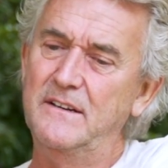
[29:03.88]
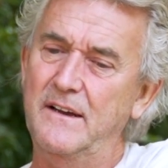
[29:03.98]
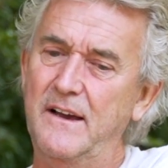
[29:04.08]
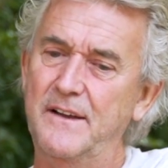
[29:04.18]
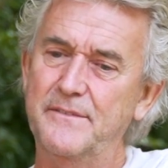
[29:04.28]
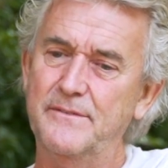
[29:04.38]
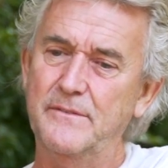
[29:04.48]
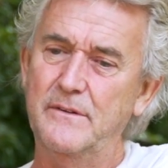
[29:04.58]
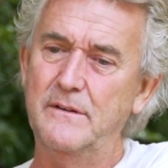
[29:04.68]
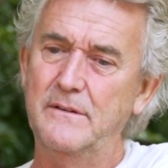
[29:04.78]
And
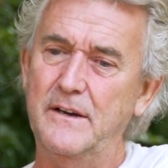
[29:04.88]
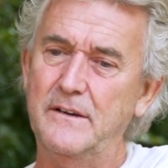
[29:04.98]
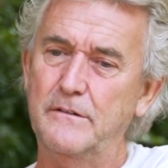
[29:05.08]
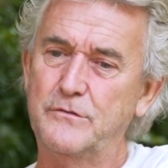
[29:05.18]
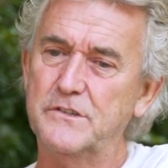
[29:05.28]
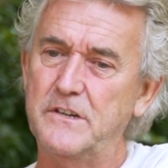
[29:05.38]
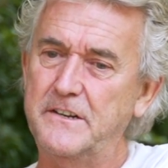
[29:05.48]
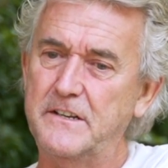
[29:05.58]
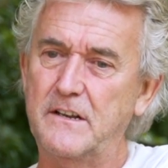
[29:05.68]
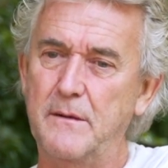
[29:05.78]
of course, I
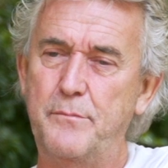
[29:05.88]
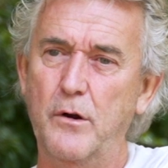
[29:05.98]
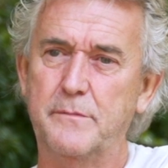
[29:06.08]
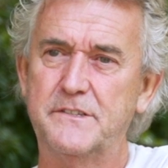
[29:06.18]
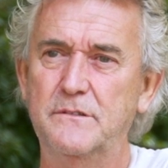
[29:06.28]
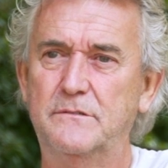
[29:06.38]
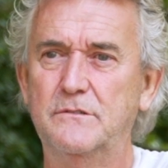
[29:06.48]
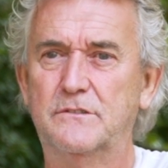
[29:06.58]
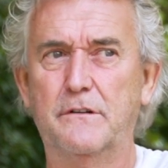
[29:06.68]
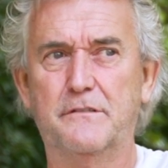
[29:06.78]
did that on purpose
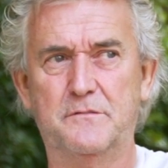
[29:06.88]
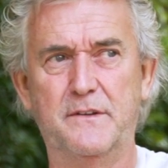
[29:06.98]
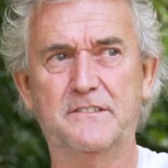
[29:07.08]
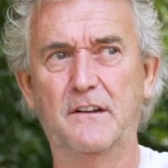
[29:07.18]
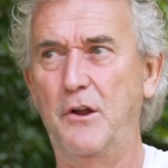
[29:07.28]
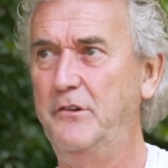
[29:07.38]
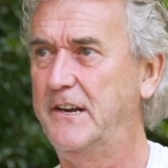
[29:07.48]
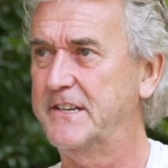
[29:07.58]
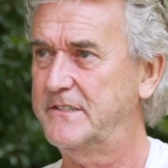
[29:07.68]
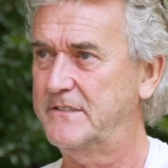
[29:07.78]
to sort of express the
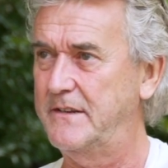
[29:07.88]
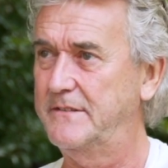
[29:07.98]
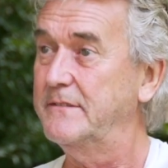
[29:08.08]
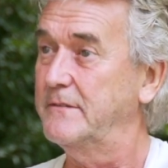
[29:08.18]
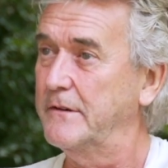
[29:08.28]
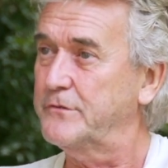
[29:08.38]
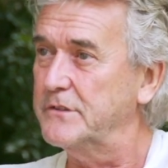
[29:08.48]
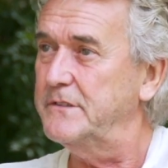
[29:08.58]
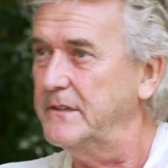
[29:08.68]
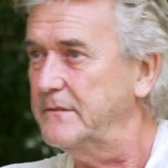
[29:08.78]
loneliness. And of
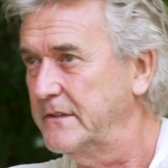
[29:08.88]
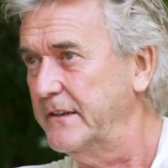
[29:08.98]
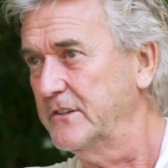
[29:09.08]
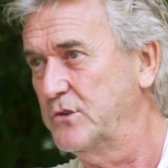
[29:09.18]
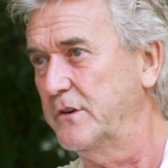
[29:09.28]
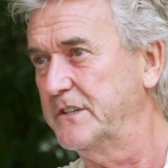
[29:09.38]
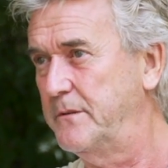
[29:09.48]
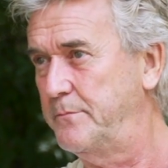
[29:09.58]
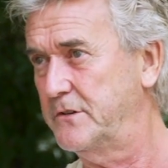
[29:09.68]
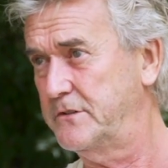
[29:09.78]
course, the English horn is the
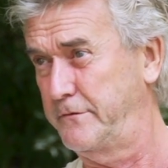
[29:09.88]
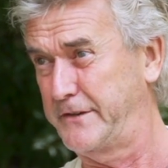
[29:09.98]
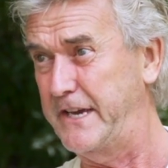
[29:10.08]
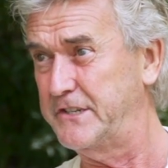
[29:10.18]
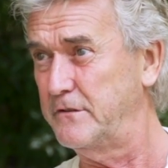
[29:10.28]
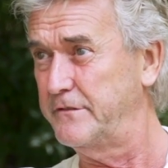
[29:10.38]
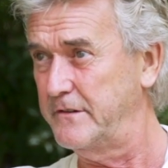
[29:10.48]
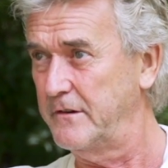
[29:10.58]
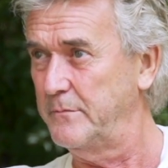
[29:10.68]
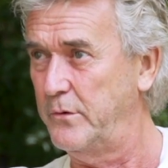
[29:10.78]
personification of the
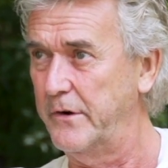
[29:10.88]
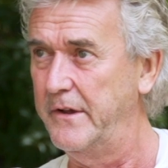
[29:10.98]
little boy.